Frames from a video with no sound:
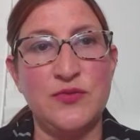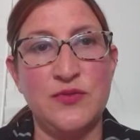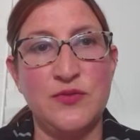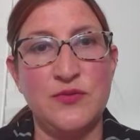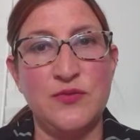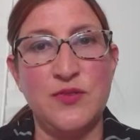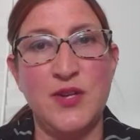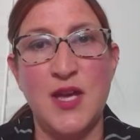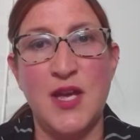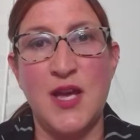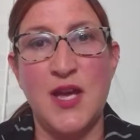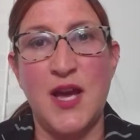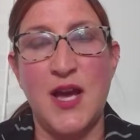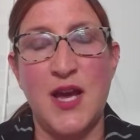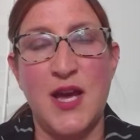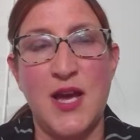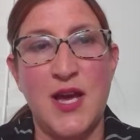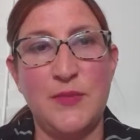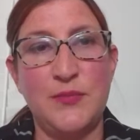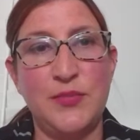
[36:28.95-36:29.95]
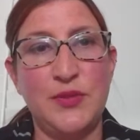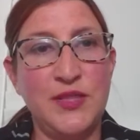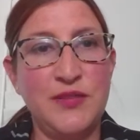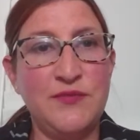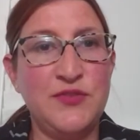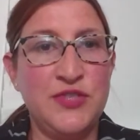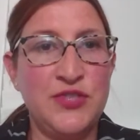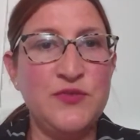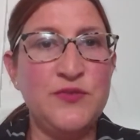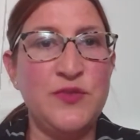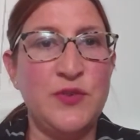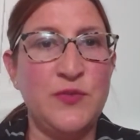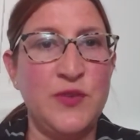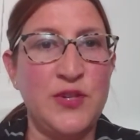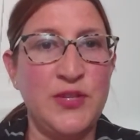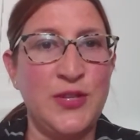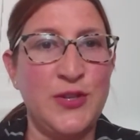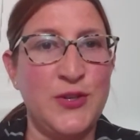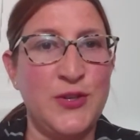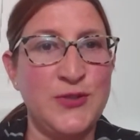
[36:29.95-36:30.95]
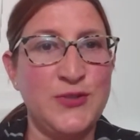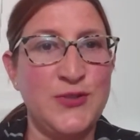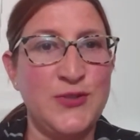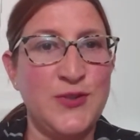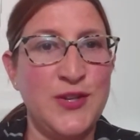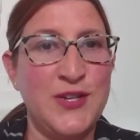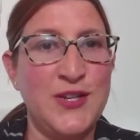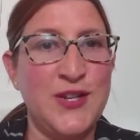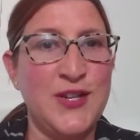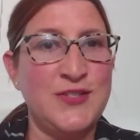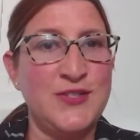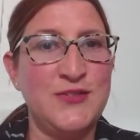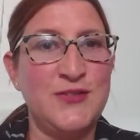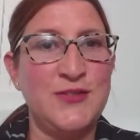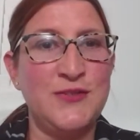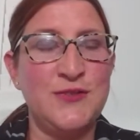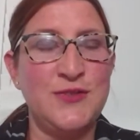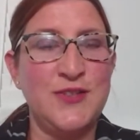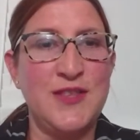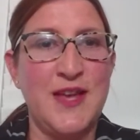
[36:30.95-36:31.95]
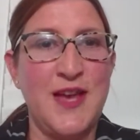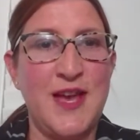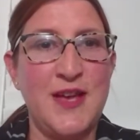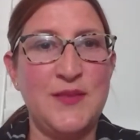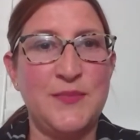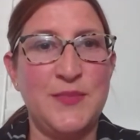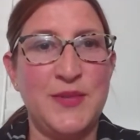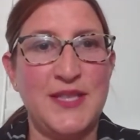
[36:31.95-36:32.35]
So I believe 211 can also connect you through to that,